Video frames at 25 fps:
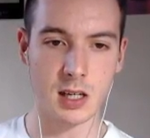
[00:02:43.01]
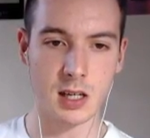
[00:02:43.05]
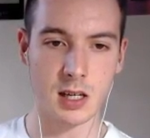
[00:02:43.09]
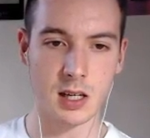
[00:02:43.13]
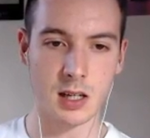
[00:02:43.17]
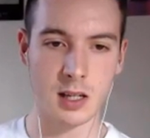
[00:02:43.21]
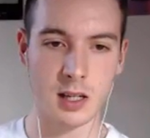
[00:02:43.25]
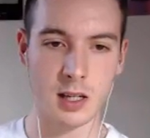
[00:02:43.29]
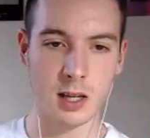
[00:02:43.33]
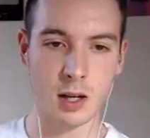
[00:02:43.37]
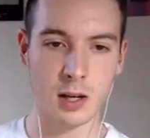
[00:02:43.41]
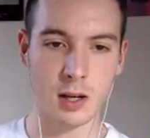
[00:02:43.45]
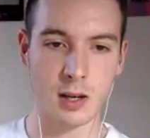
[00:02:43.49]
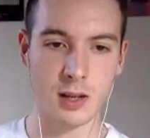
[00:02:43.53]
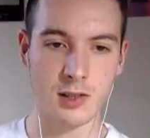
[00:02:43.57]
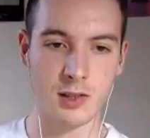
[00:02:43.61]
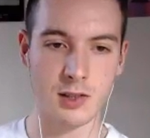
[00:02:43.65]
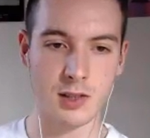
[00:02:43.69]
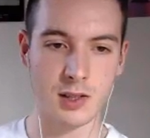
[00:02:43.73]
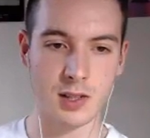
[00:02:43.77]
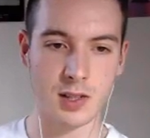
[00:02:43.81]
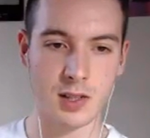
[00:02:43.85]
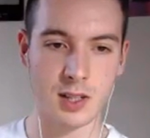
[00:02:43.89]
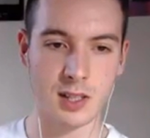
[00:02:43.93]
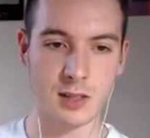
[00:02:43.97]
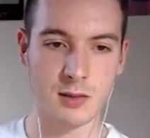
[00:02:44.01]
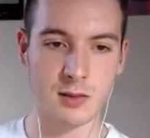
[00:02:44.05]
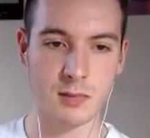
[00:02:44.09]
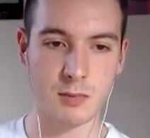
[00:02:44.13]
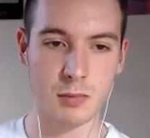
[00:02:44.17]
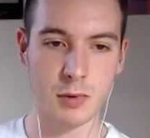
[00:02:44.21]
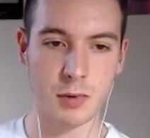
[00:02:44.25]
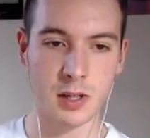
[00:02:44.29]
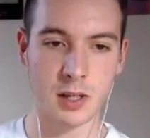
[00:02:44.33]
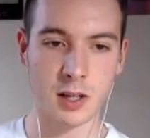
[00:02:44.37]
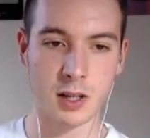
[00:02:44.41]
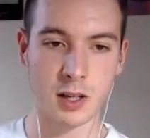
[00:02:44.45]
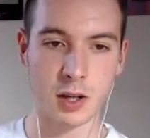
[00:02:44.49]
And now let's just
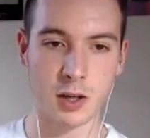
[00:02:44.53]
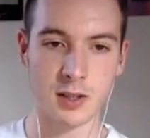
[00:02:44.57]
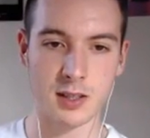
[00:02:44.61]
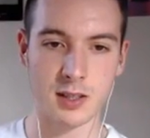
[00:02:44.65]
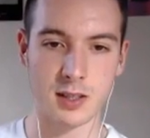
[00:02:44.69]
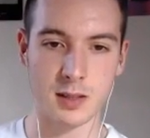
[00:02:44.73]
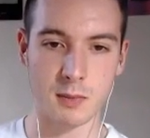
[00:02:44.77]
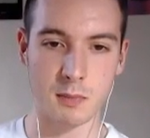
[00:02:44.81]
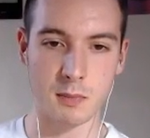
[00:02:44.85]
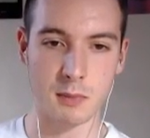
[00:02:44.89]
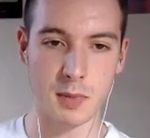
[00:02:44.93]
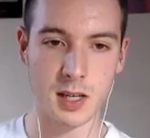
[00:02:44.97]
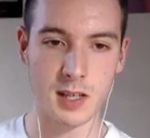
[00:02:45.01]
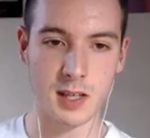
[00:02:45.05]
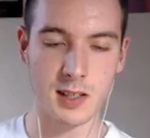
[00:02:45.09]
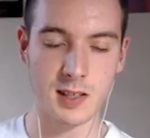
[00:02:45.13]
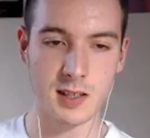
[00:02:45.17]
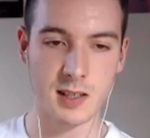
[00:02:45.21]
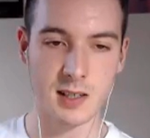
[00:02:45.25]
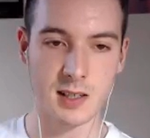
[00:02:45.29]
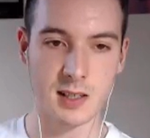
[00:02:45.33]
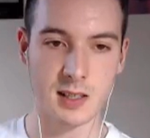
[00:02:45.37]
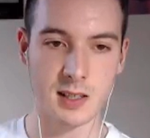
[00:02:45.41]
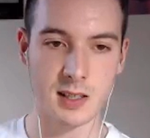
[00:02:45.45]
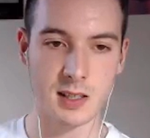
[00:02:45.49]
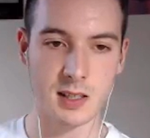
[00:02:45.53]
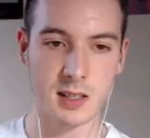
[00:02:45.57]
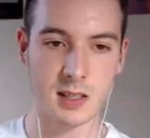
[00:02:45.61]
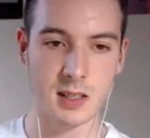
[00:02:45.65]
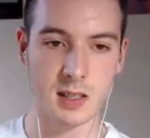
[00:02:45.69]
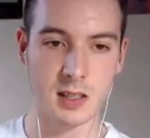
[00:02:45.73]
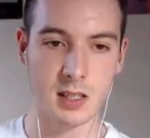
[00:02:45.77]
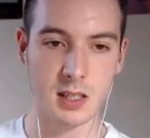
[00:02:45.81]
bring out some pieces.